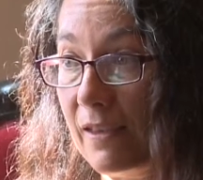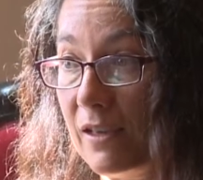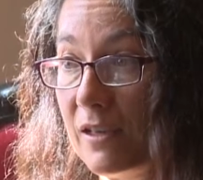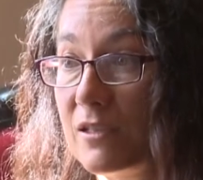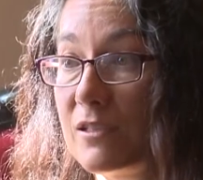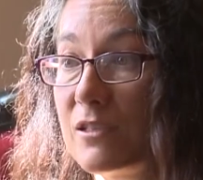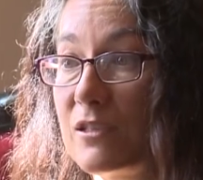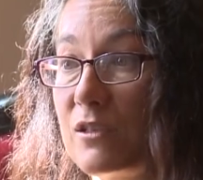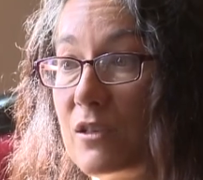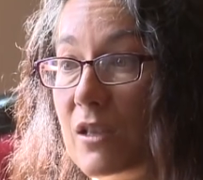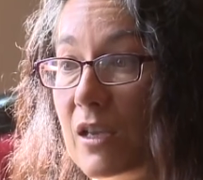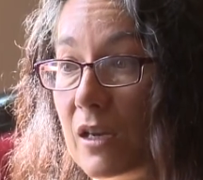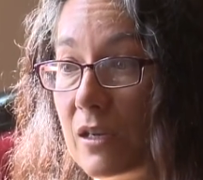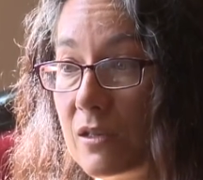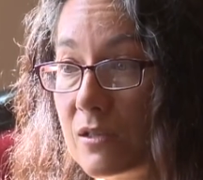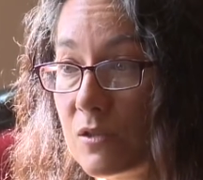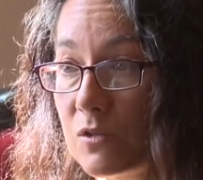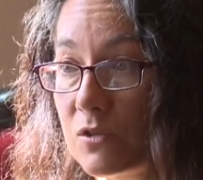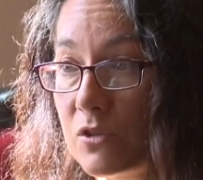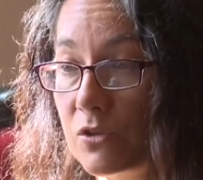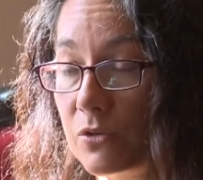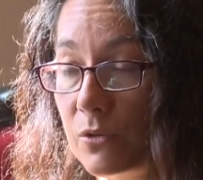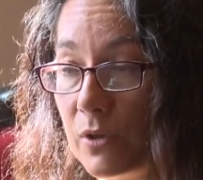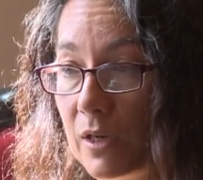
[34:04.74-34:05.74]
this, things
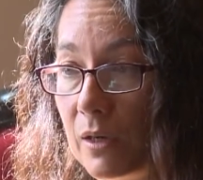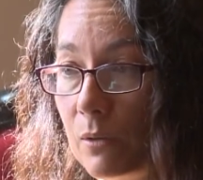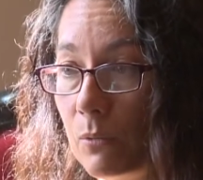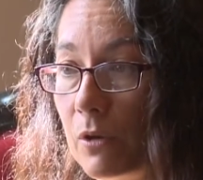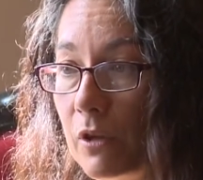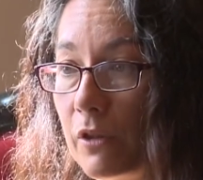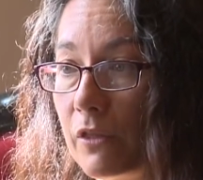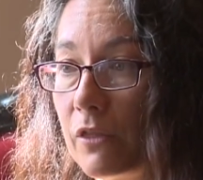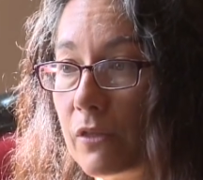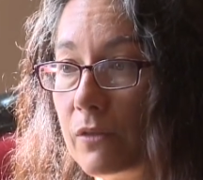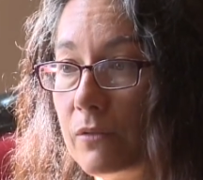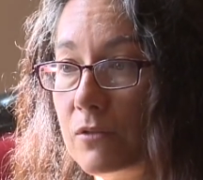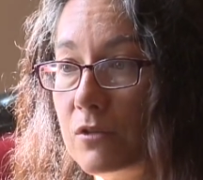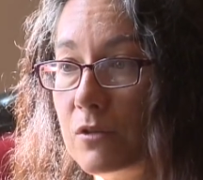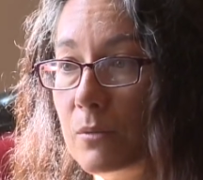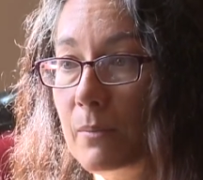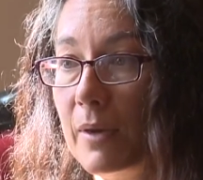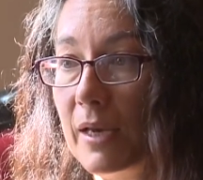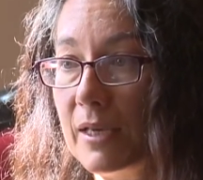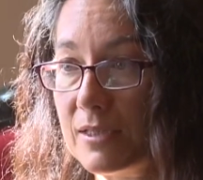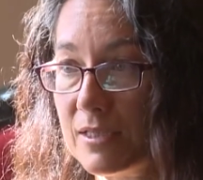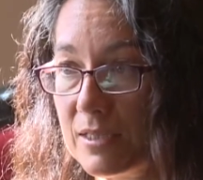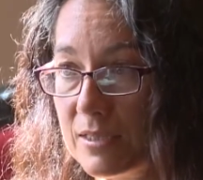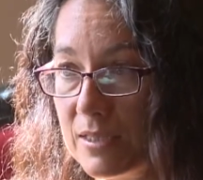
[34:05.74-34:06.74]
doing with
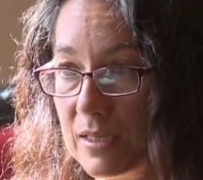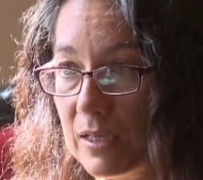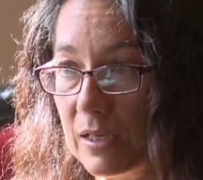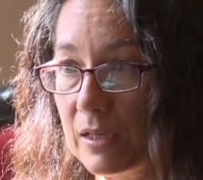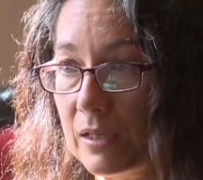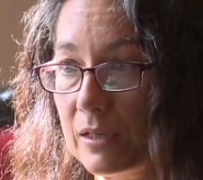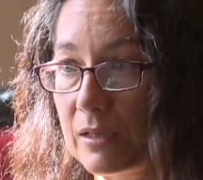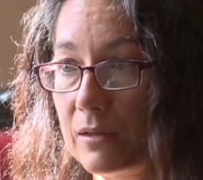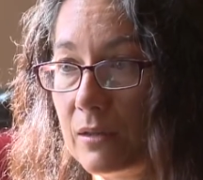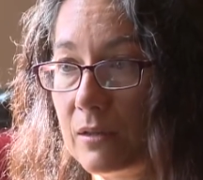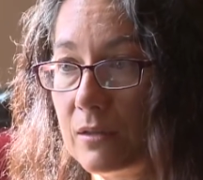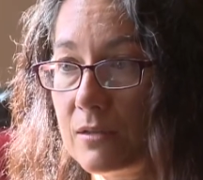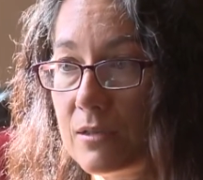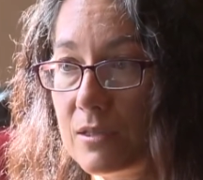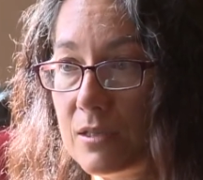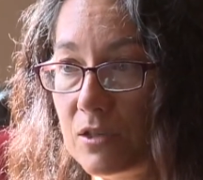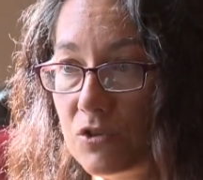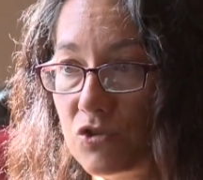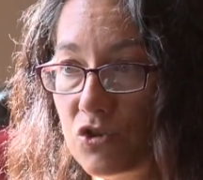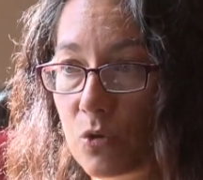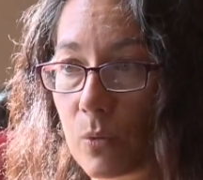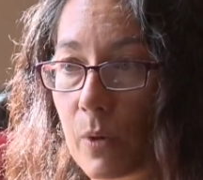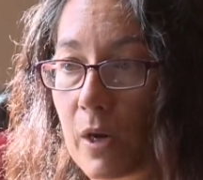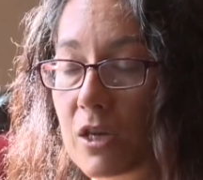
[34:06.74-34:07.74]
domestic
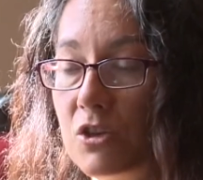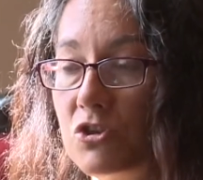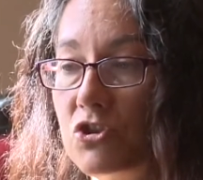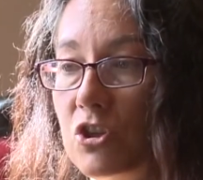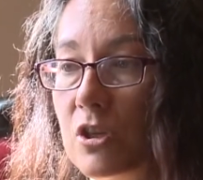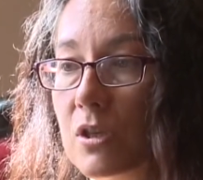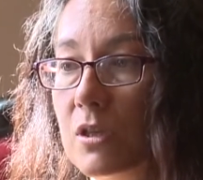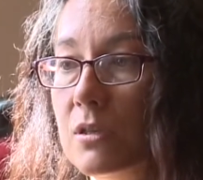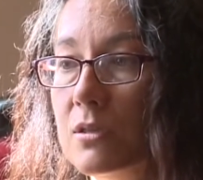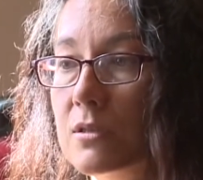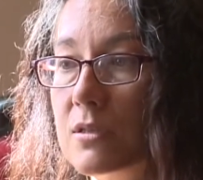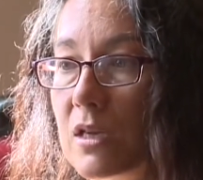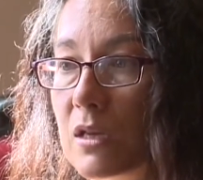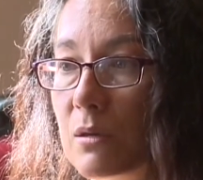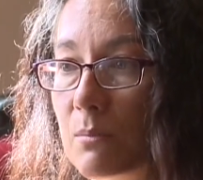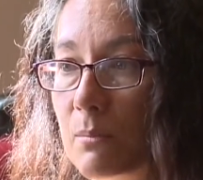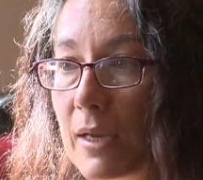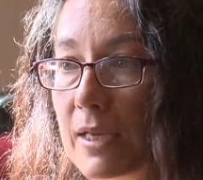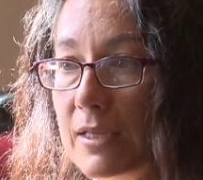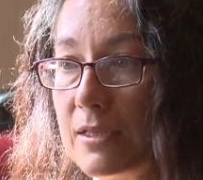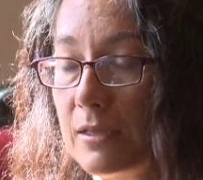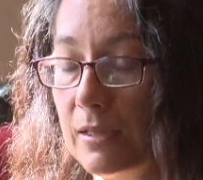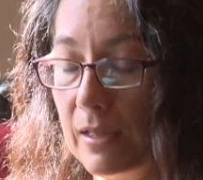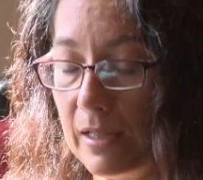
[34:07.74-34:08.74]
situations and
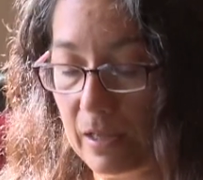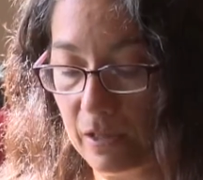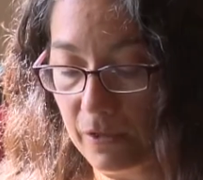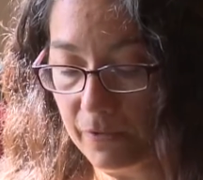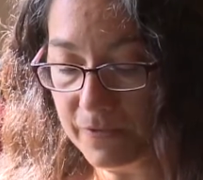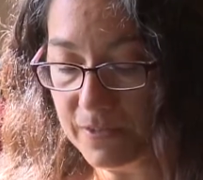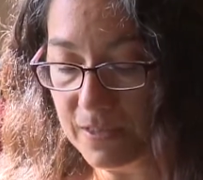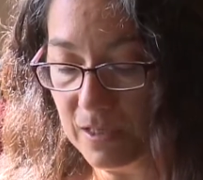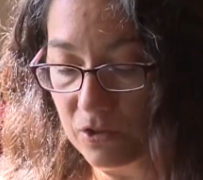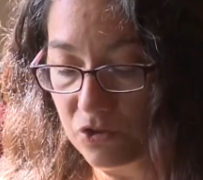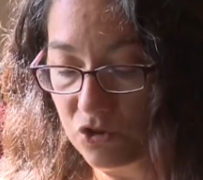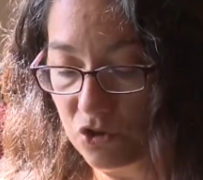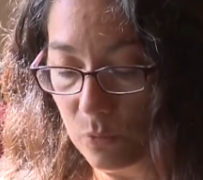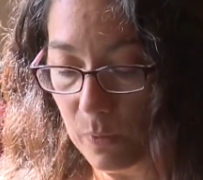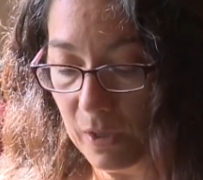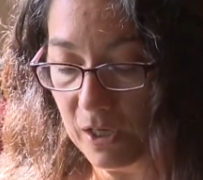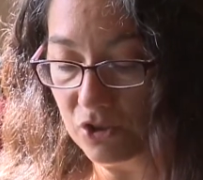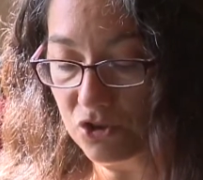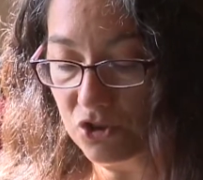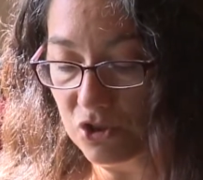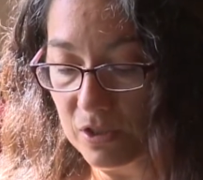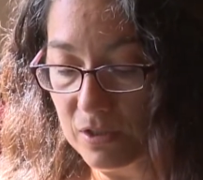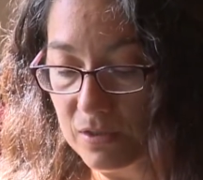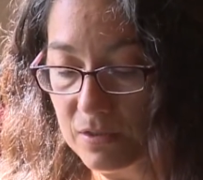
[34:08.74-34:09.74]
mental health
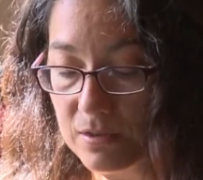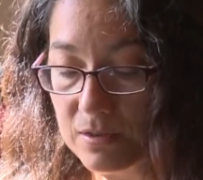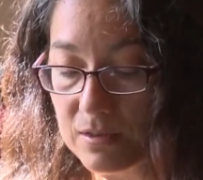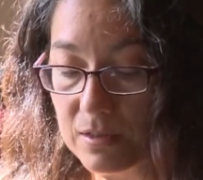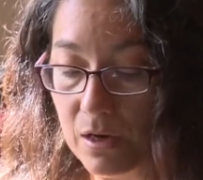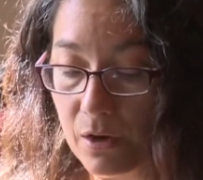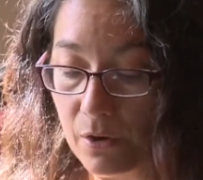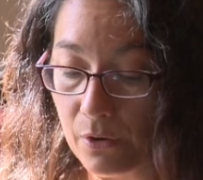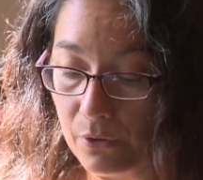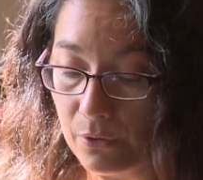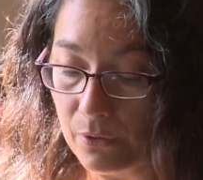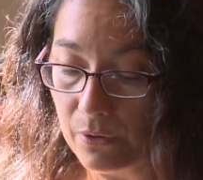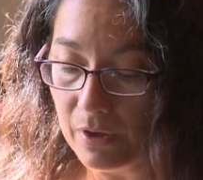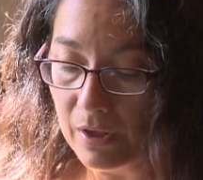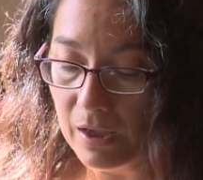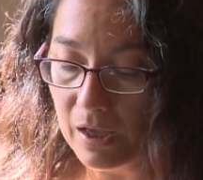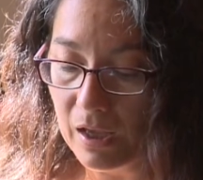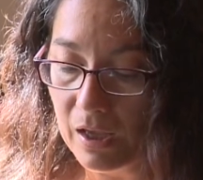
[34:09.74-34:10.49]
situations. So